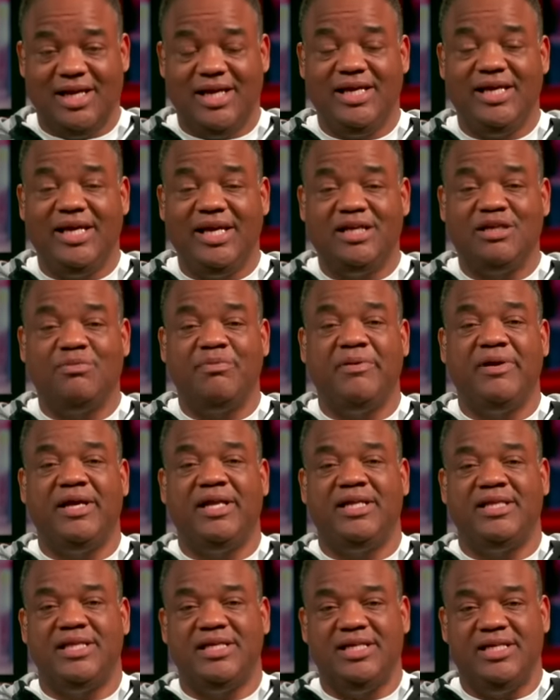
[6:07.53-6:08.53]

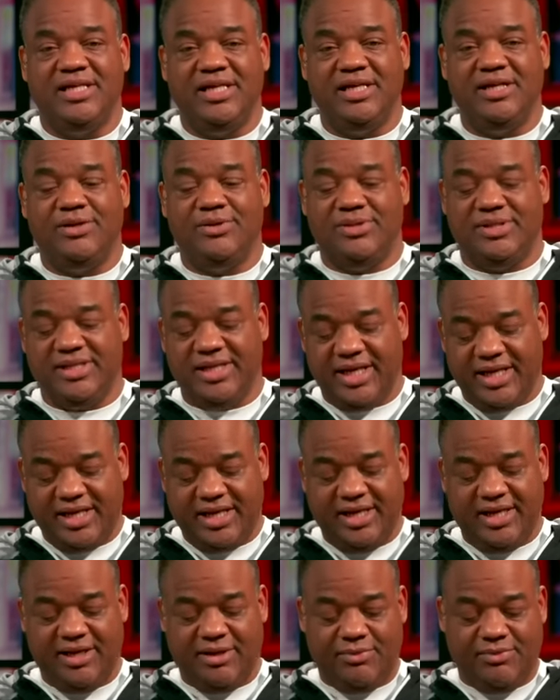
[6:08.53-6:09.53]
ESPN and the deals they
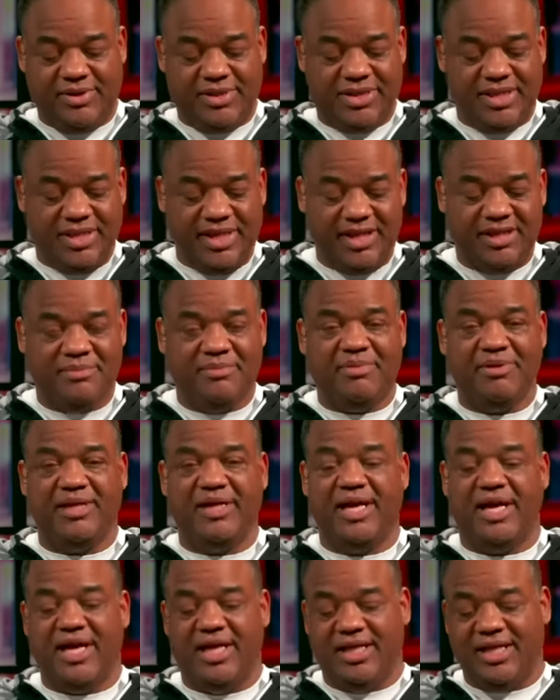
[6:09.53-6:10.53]
cut with the
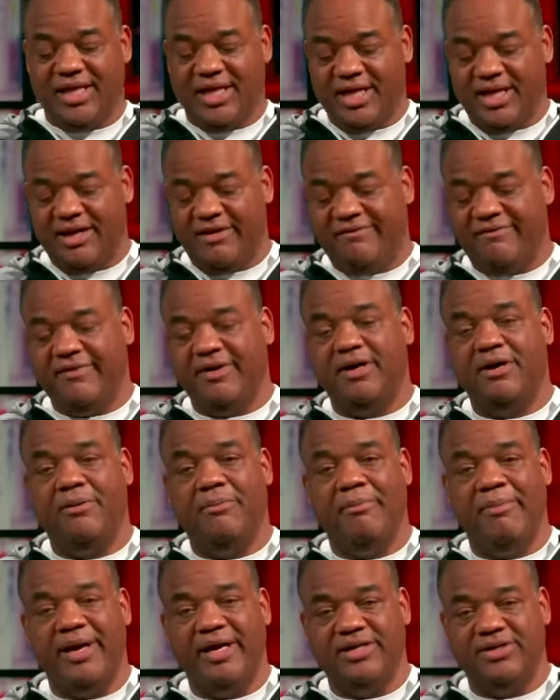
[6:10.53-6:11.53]
NBA, the
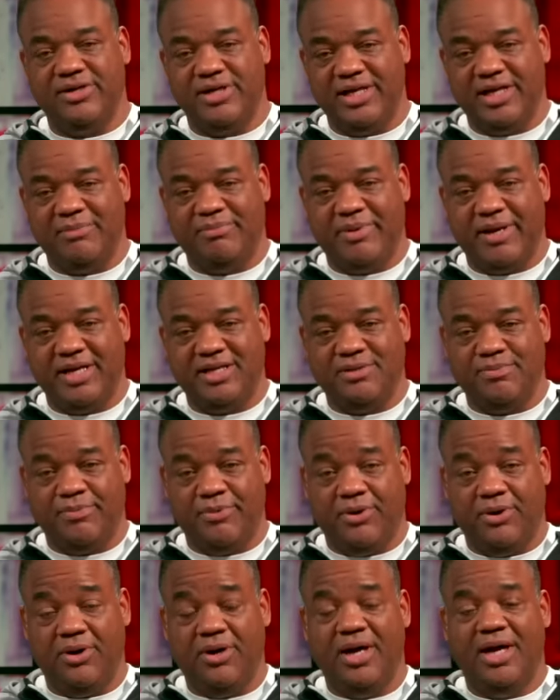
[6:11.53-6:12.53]
NFL, Major League
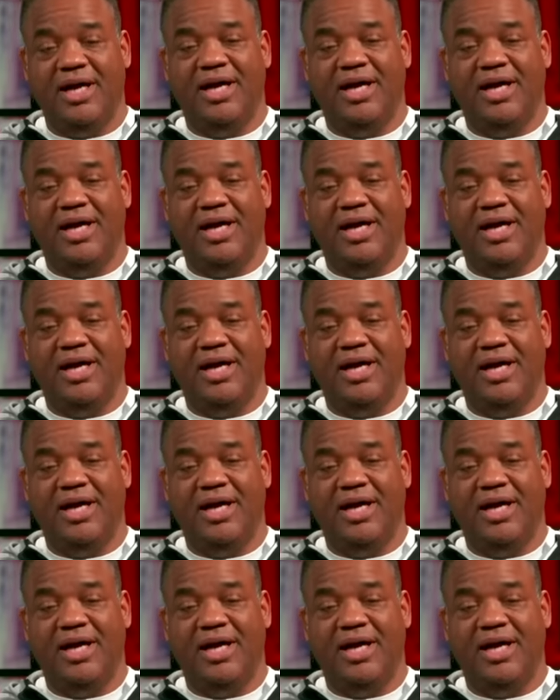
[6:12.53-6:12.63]
Baseball,